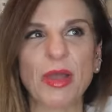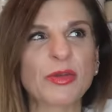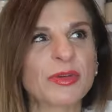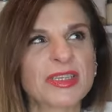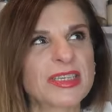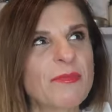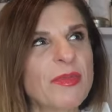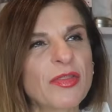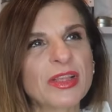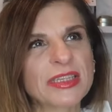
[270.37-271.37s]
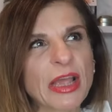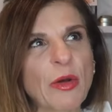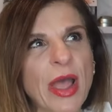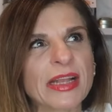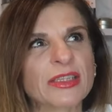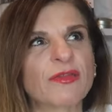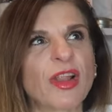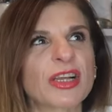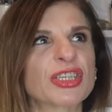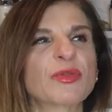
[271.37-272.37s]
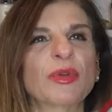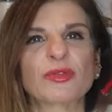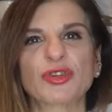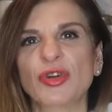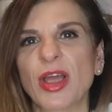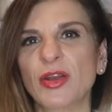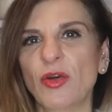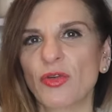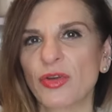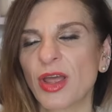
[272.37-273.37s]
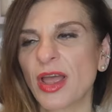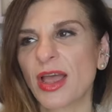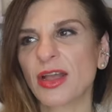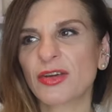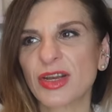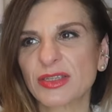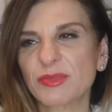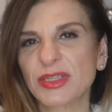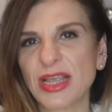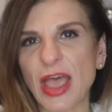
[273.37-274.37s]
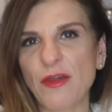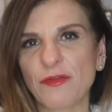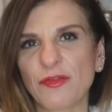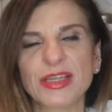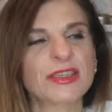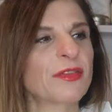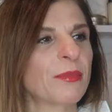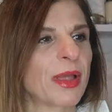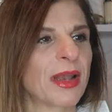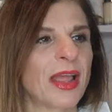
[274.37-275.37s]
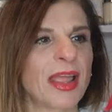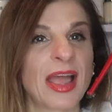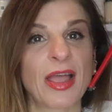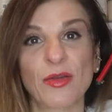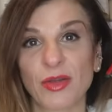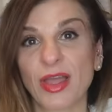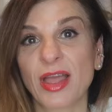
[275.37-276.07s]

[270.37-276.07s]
And you'd have seen me on the tail end of last year when I was trying on Christmas outfits for my night out.